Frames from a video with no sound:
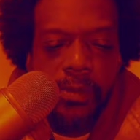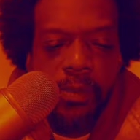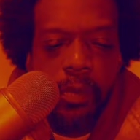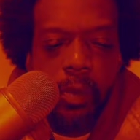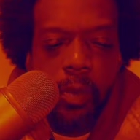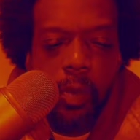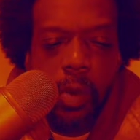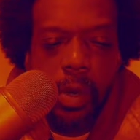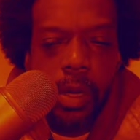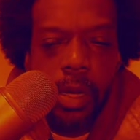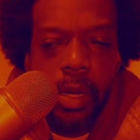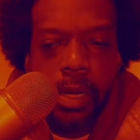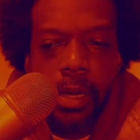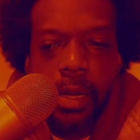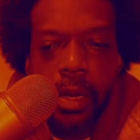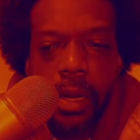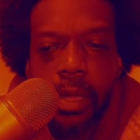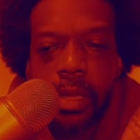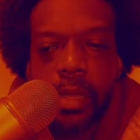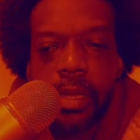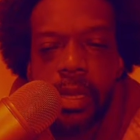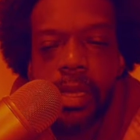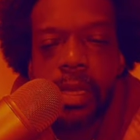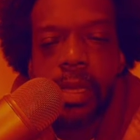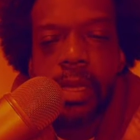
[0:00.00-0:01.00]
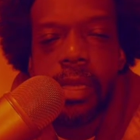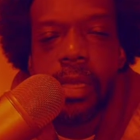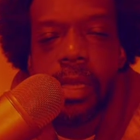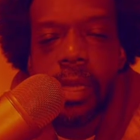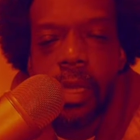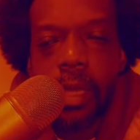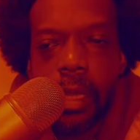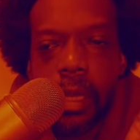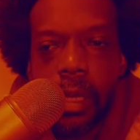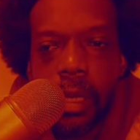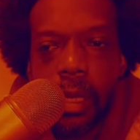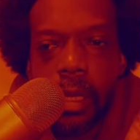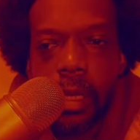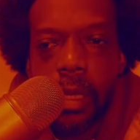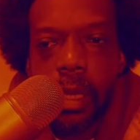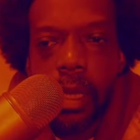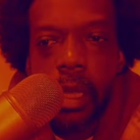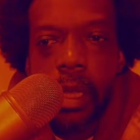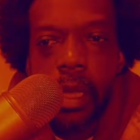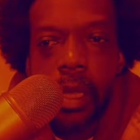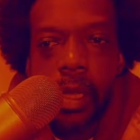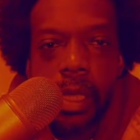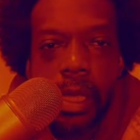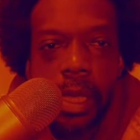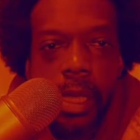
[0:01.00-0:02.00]
for another year,
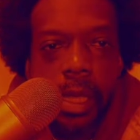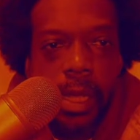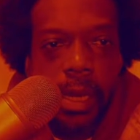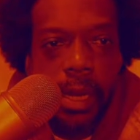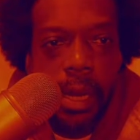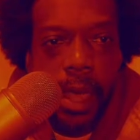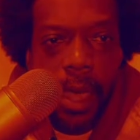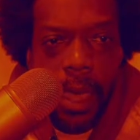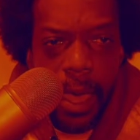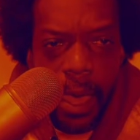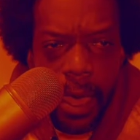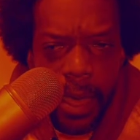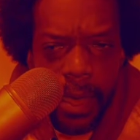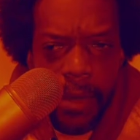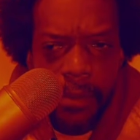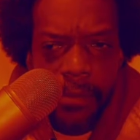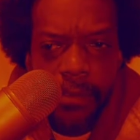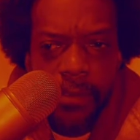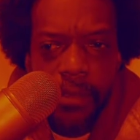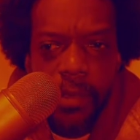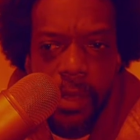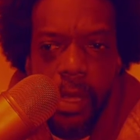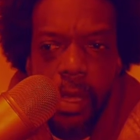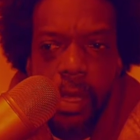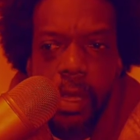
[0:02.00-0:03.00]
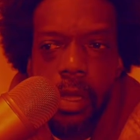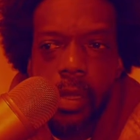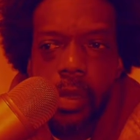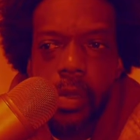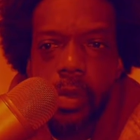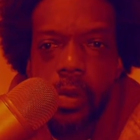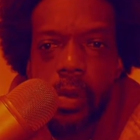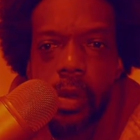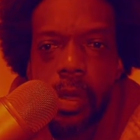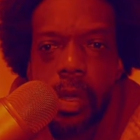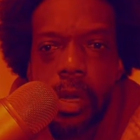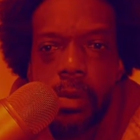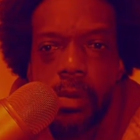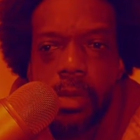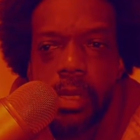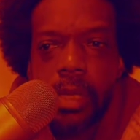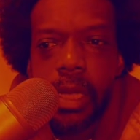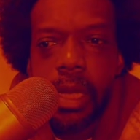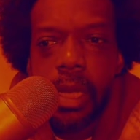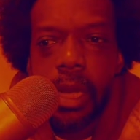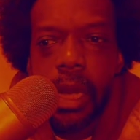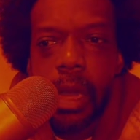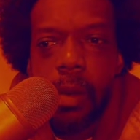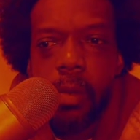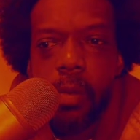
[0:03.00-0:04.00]
year and a half. You know what I'm
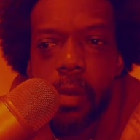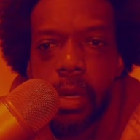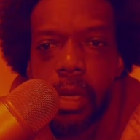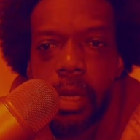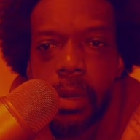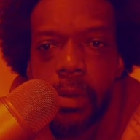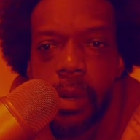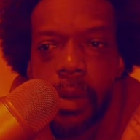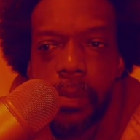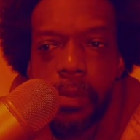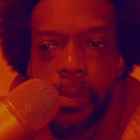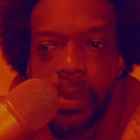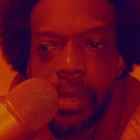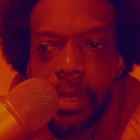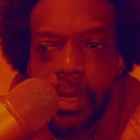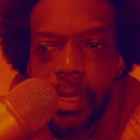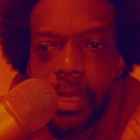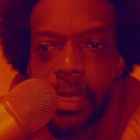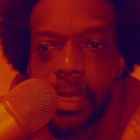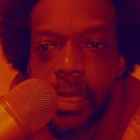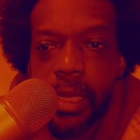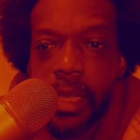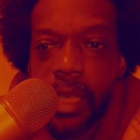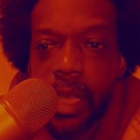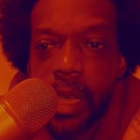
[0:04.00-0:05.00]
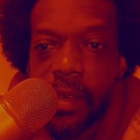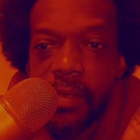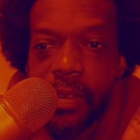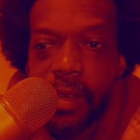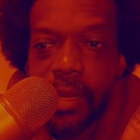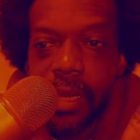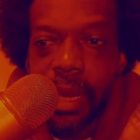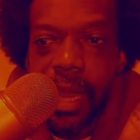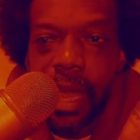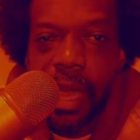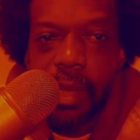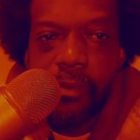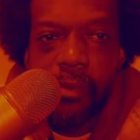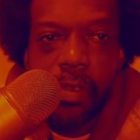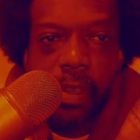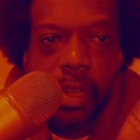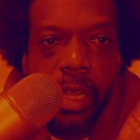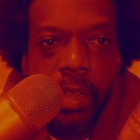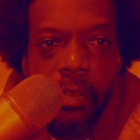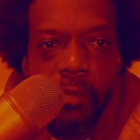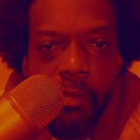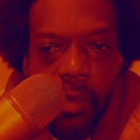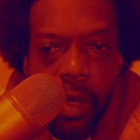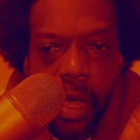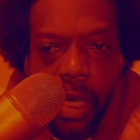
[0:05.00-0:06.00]
saying? I want them to put this together, not
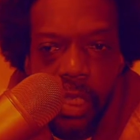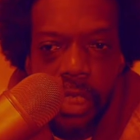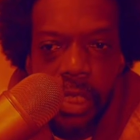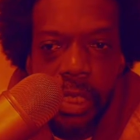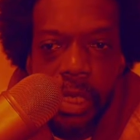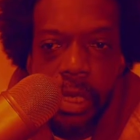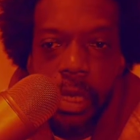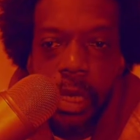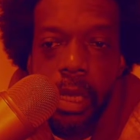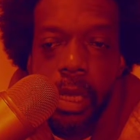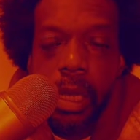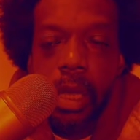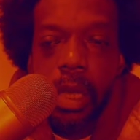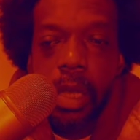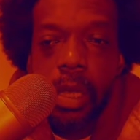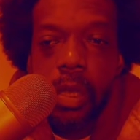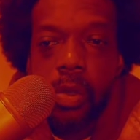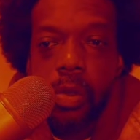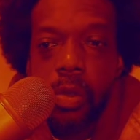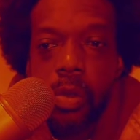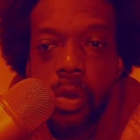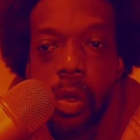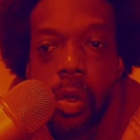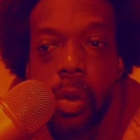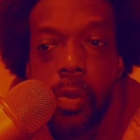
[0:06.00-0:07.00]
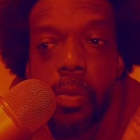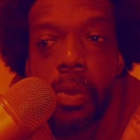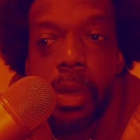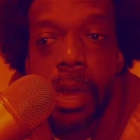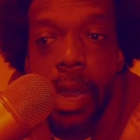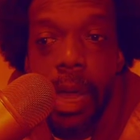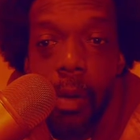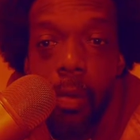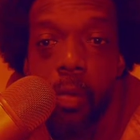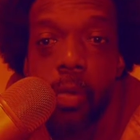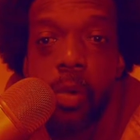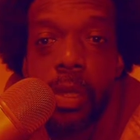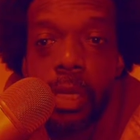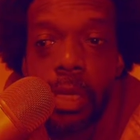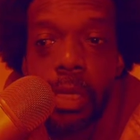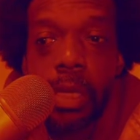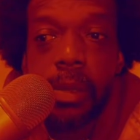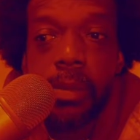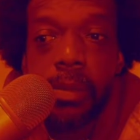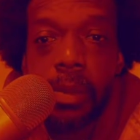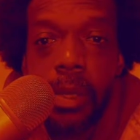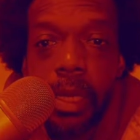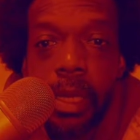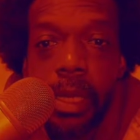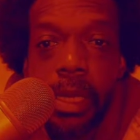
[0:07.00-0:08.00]
really rush it, you know, but I want
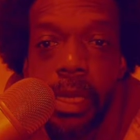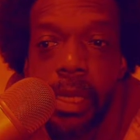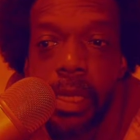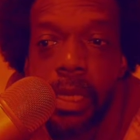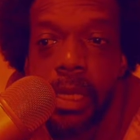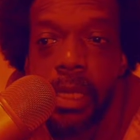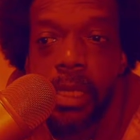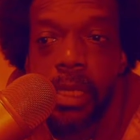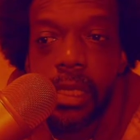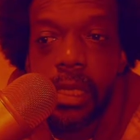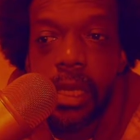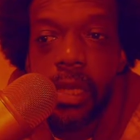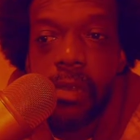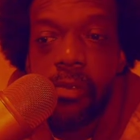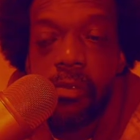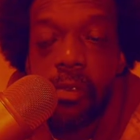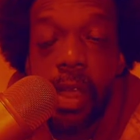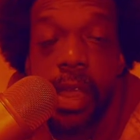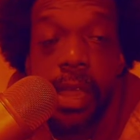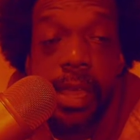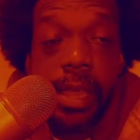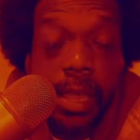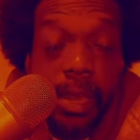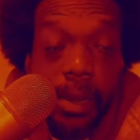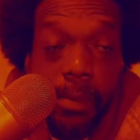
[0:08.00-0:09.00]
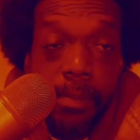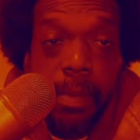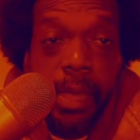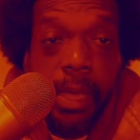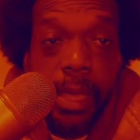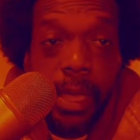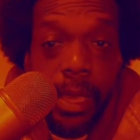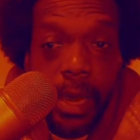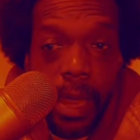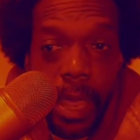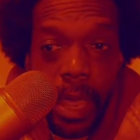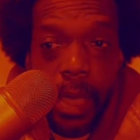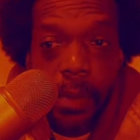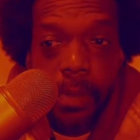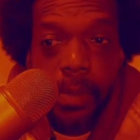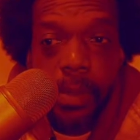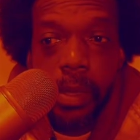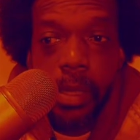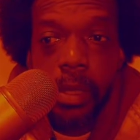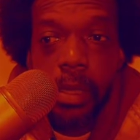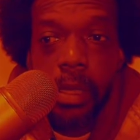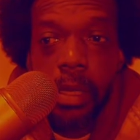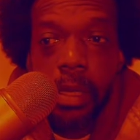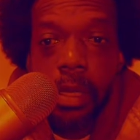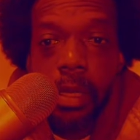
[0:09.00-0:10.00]
them to get this thing right and make it happen.
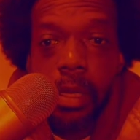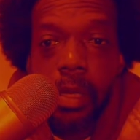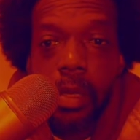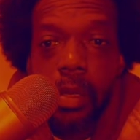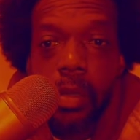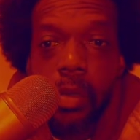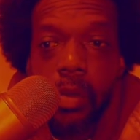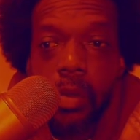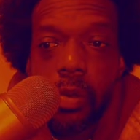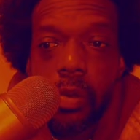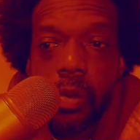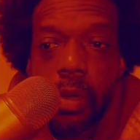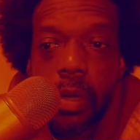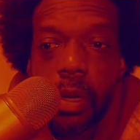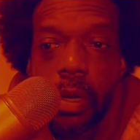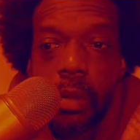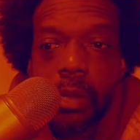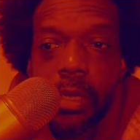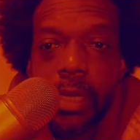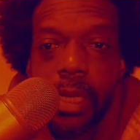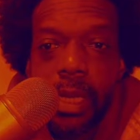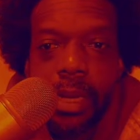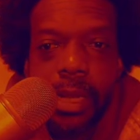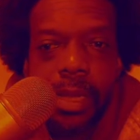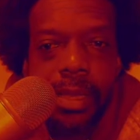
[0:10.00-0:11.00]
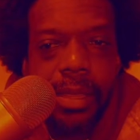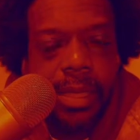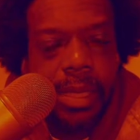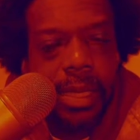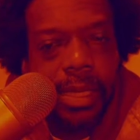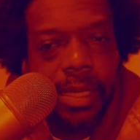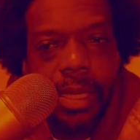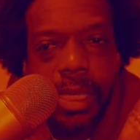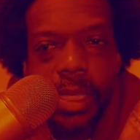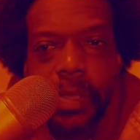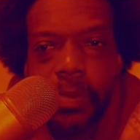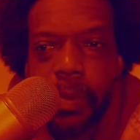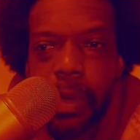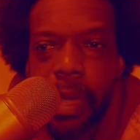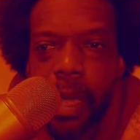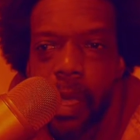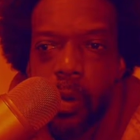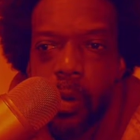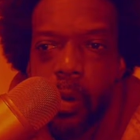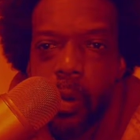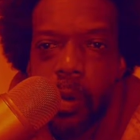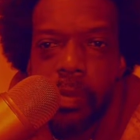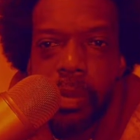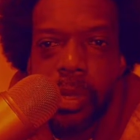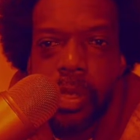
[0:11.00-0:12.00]
You know what I'm saying? I think this
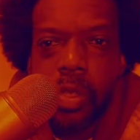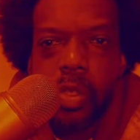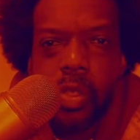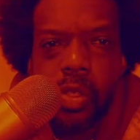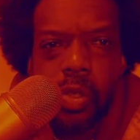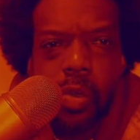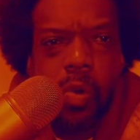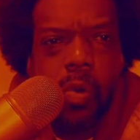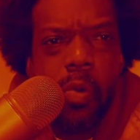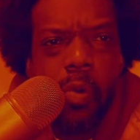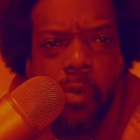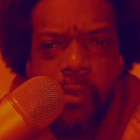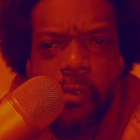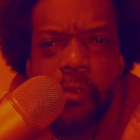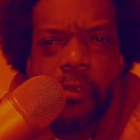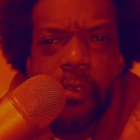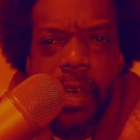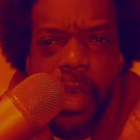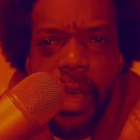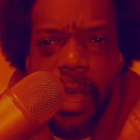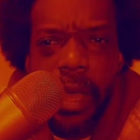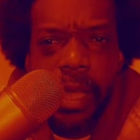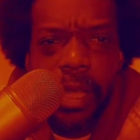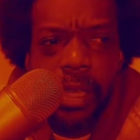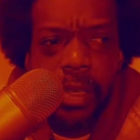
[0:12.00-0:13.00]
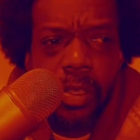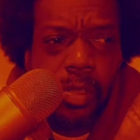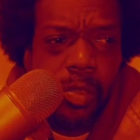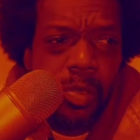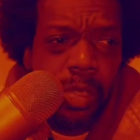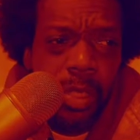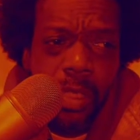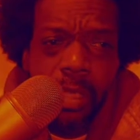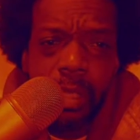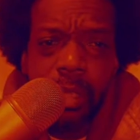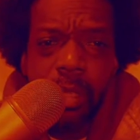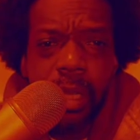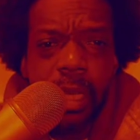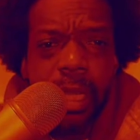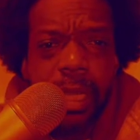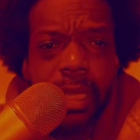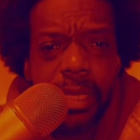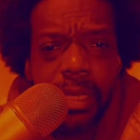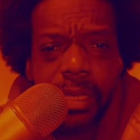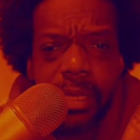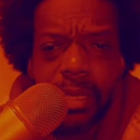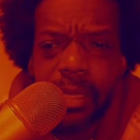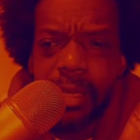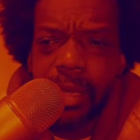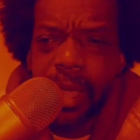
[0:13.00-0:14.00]
battle will be so fire. You just look at
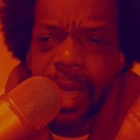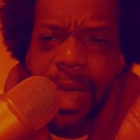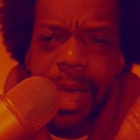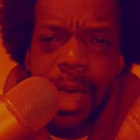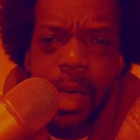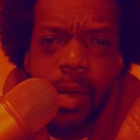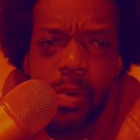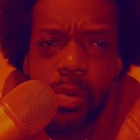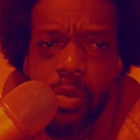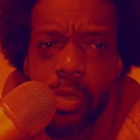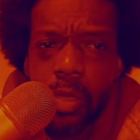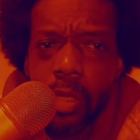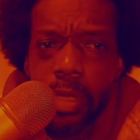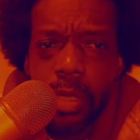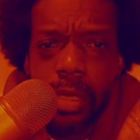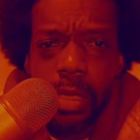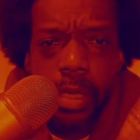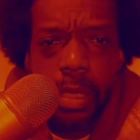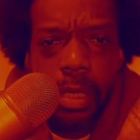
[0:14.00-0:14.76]
the styles.